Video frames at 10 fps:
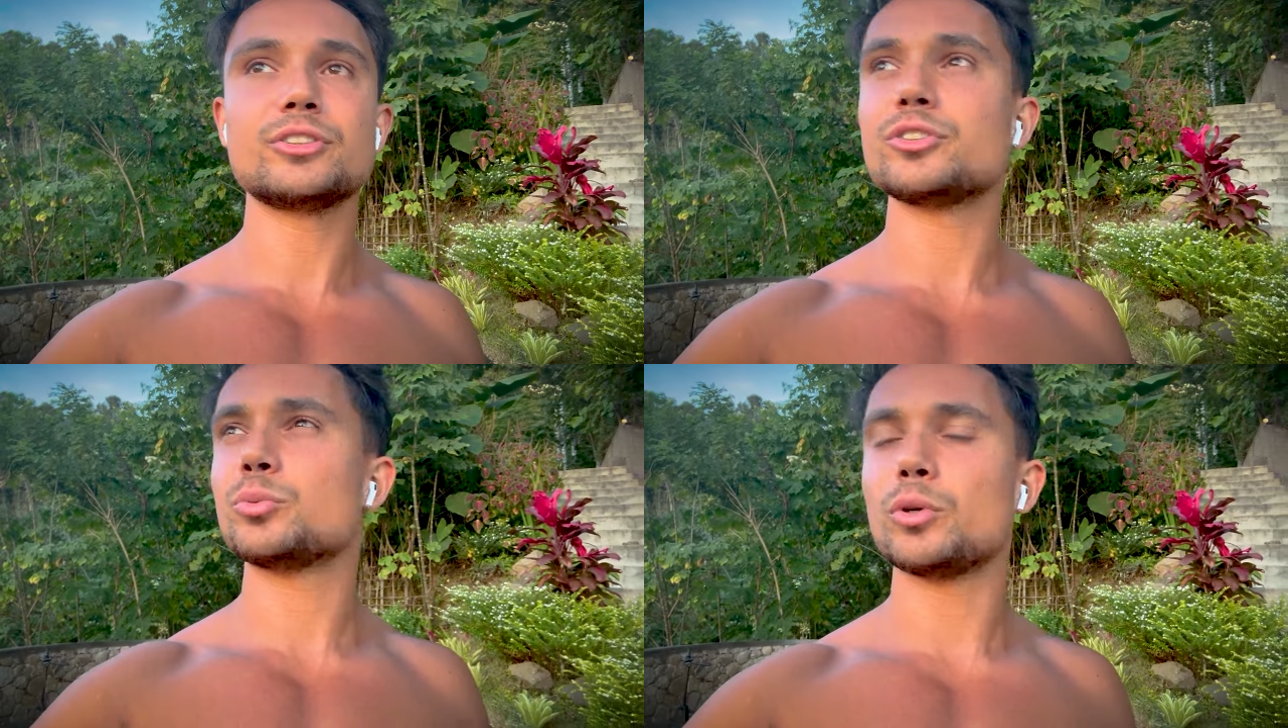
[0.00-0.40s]

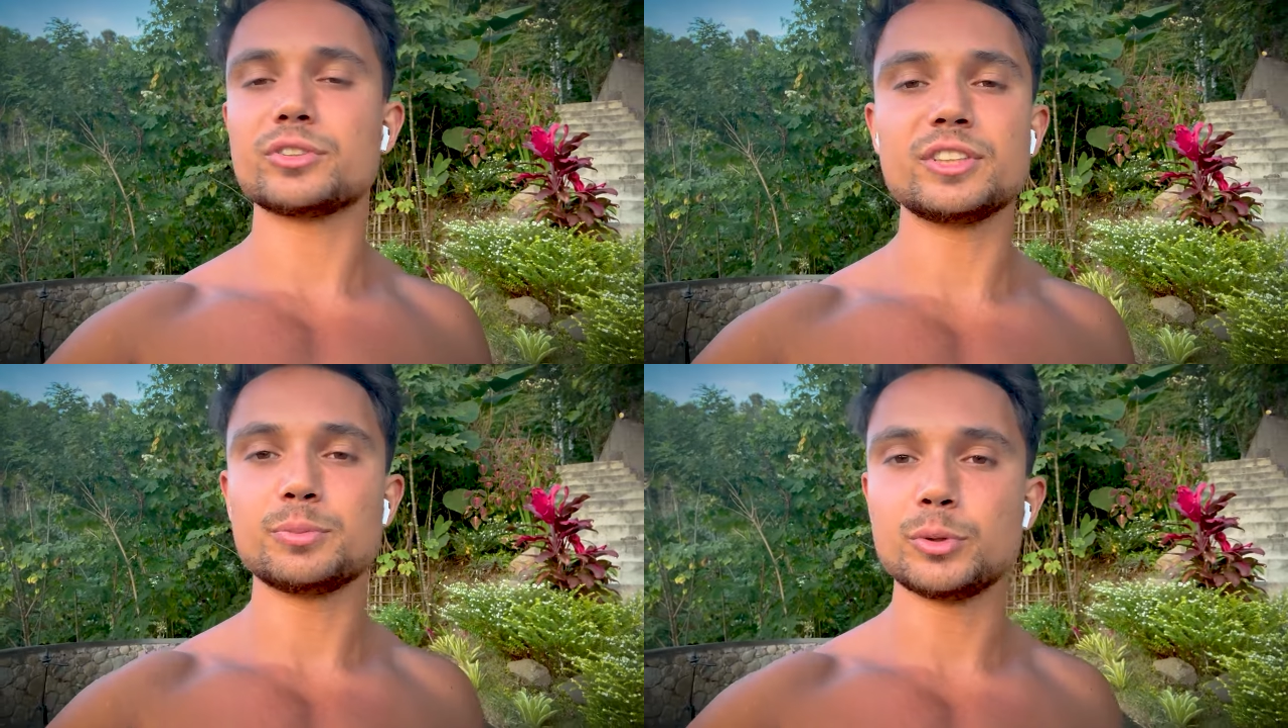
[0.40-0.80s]
to just
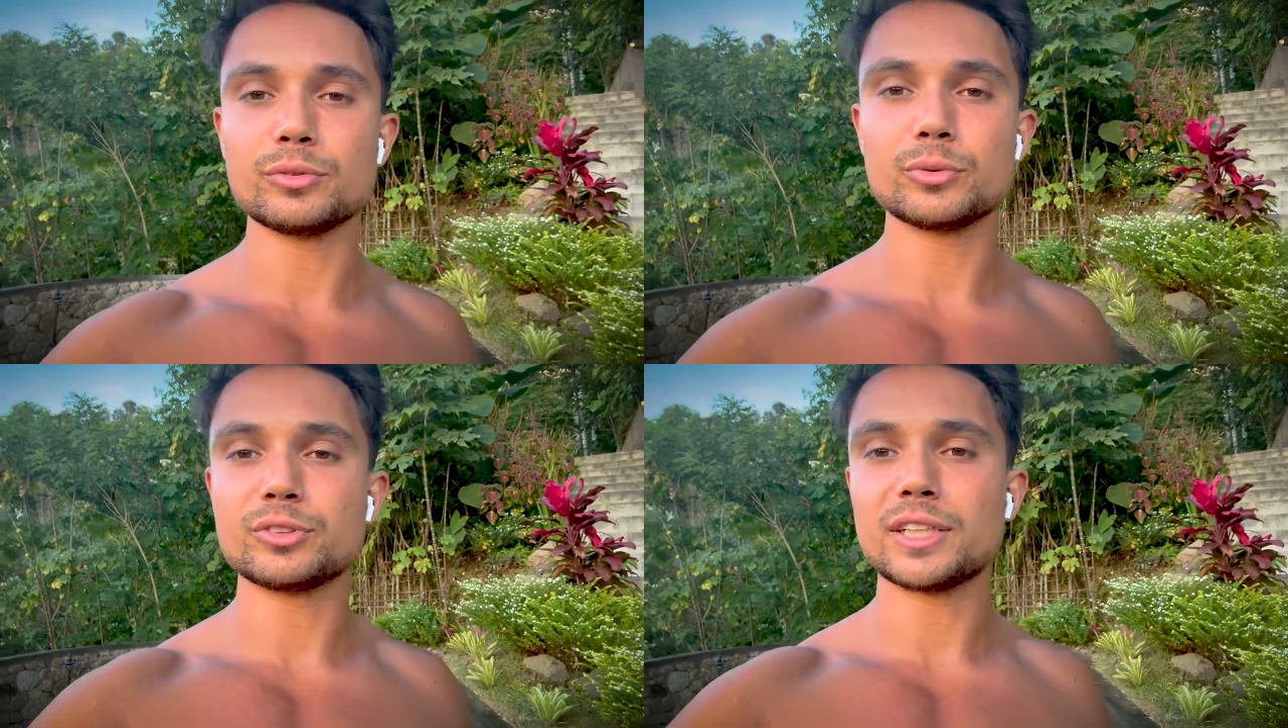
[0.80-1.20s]
watch these
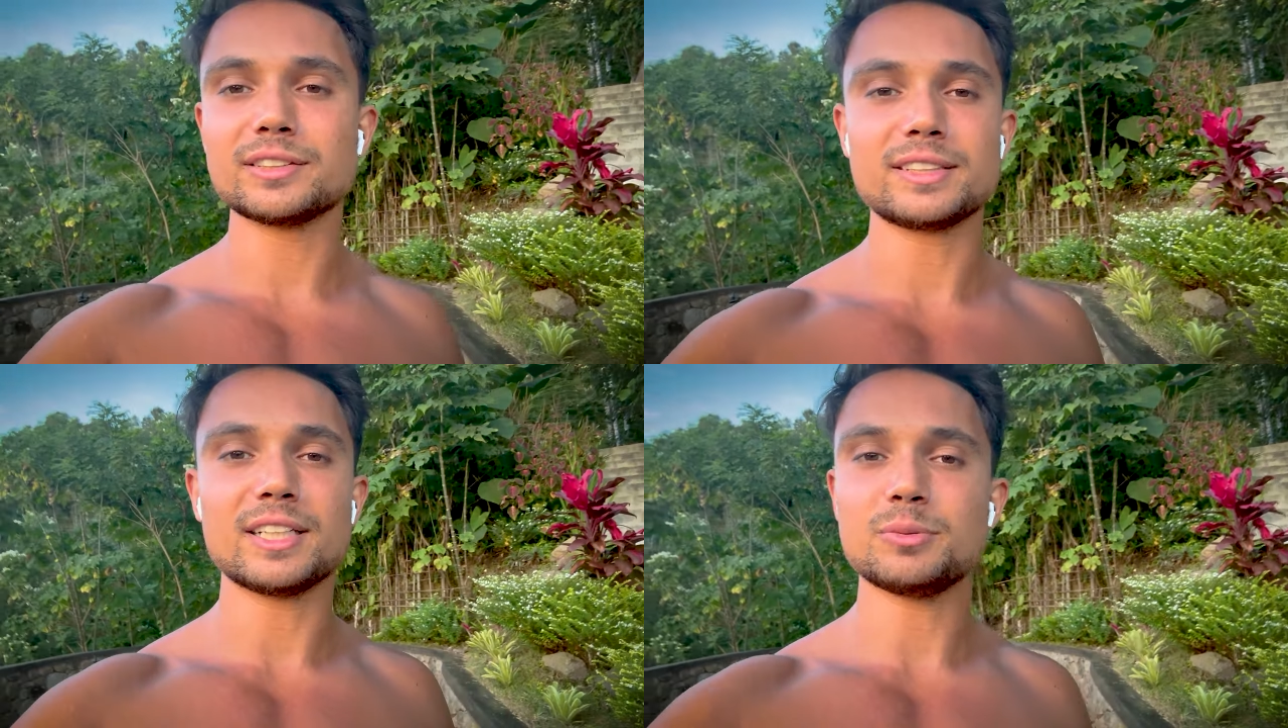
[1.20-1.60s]
beautiful
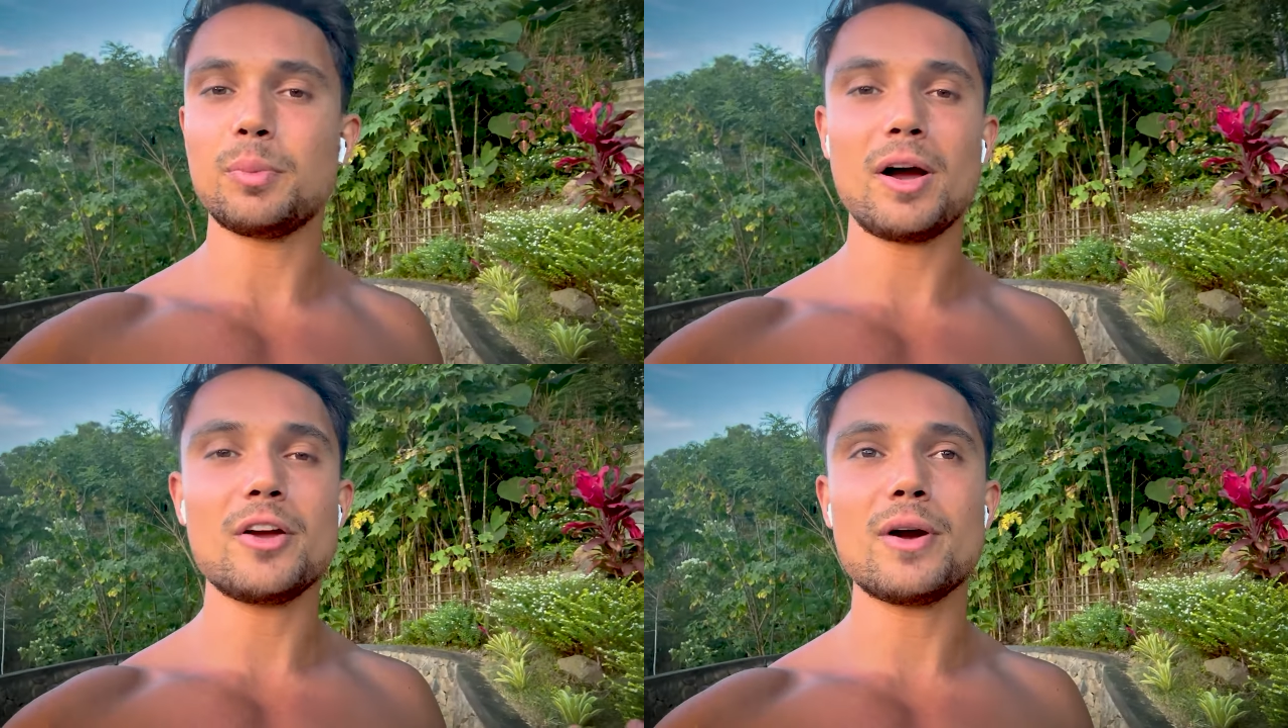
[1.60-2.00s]
sunsets,
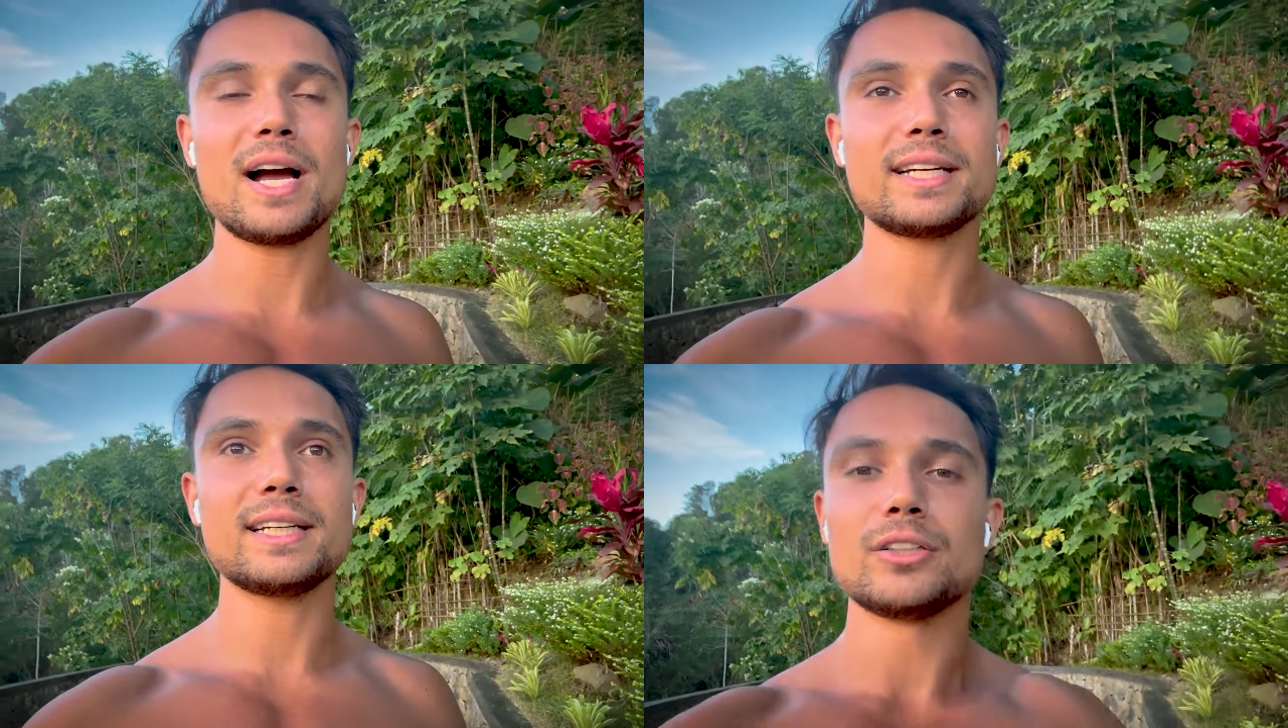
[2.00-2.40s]

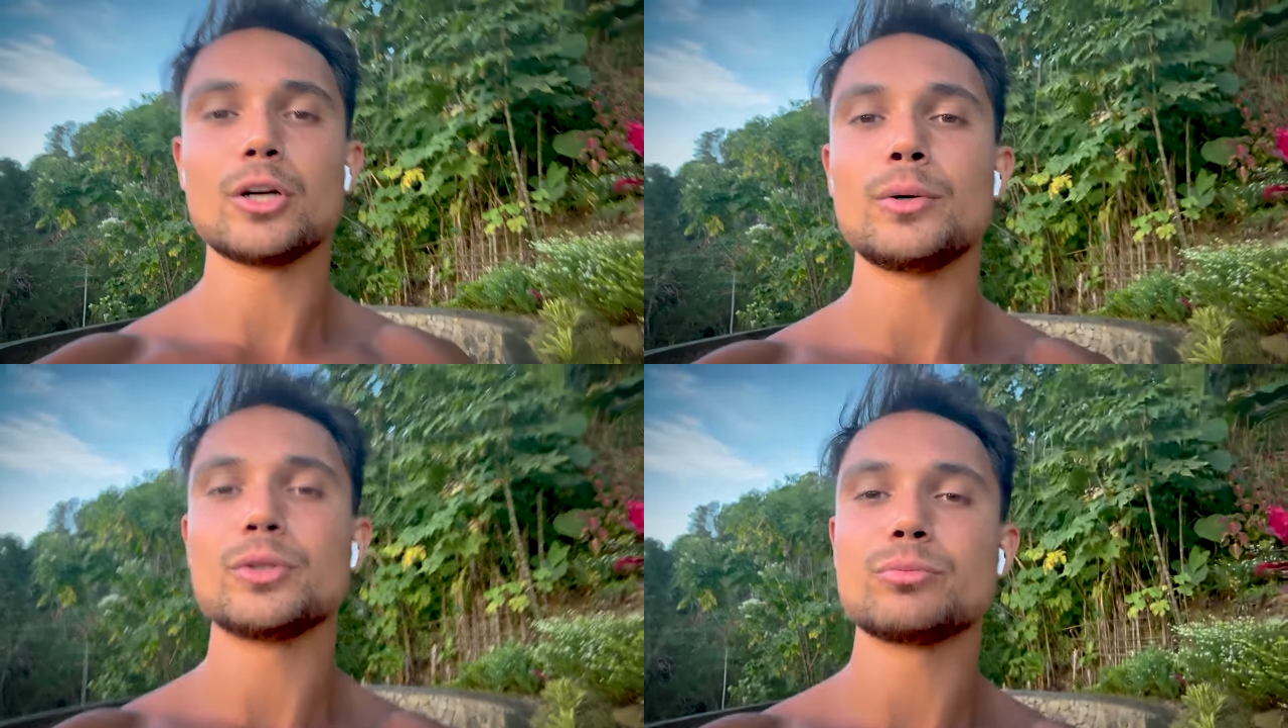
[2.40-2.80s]
biohacking,
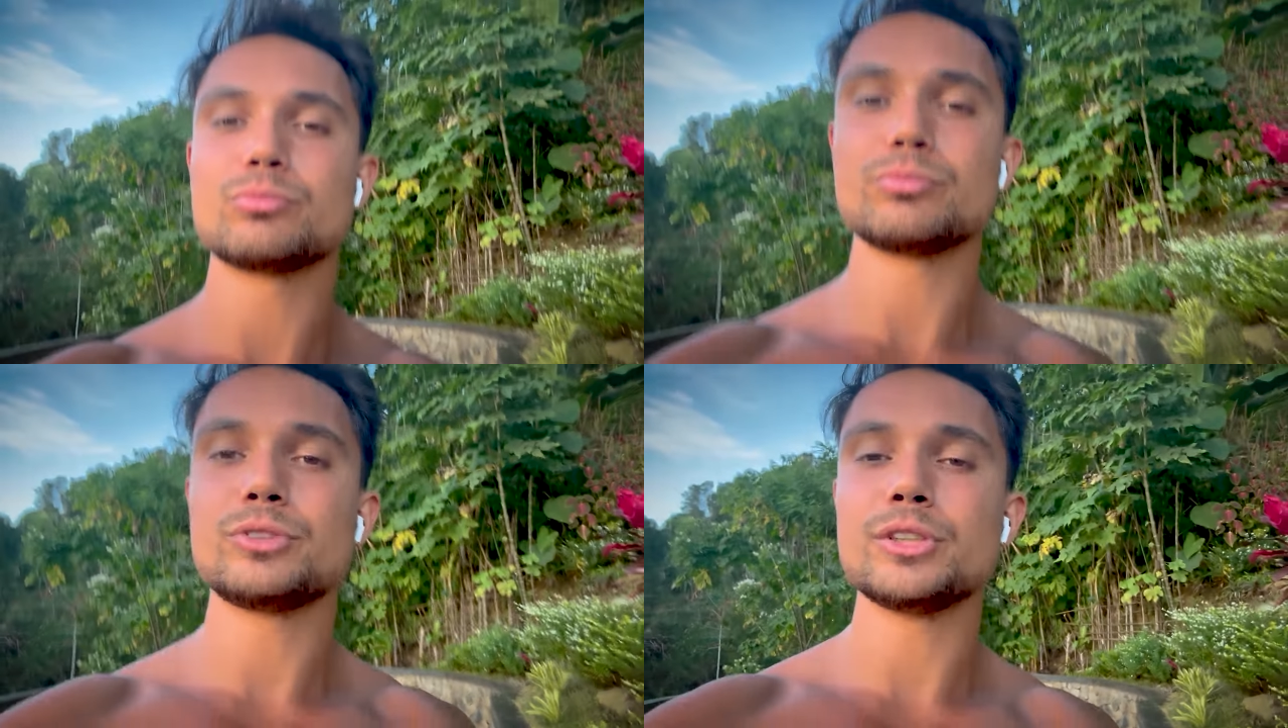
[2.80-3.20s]
going on,
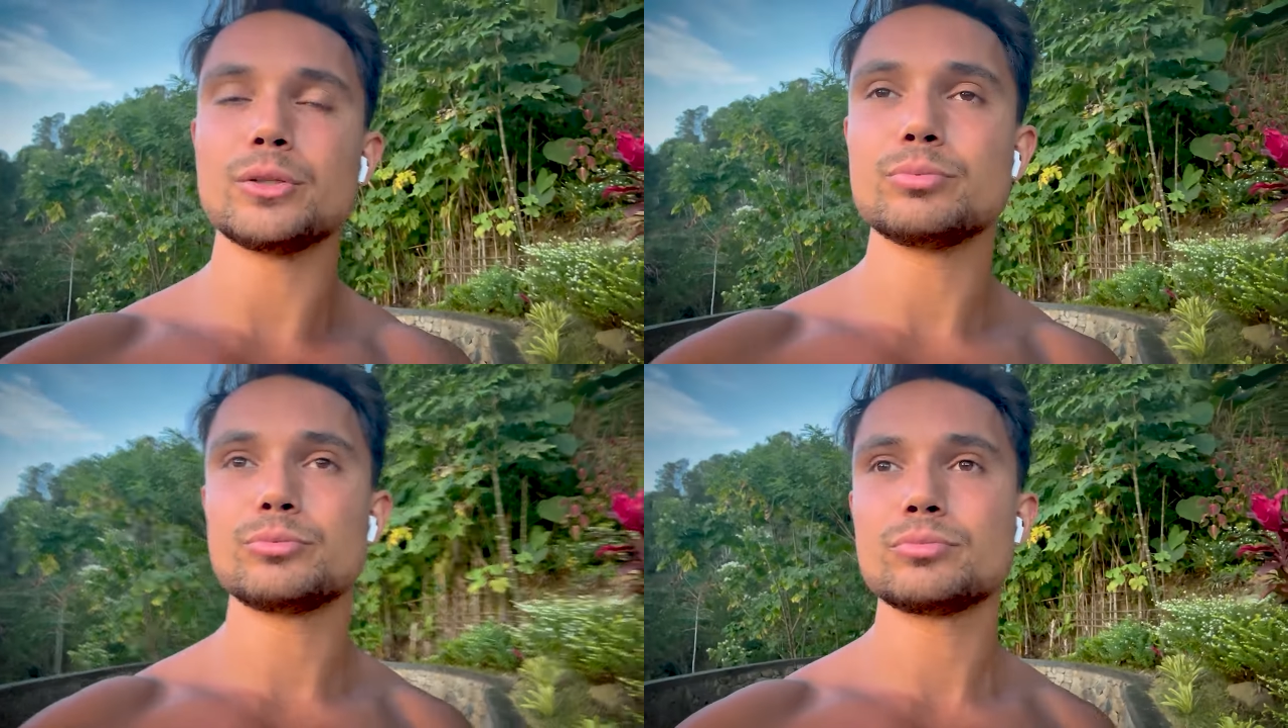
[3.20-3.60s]
you know,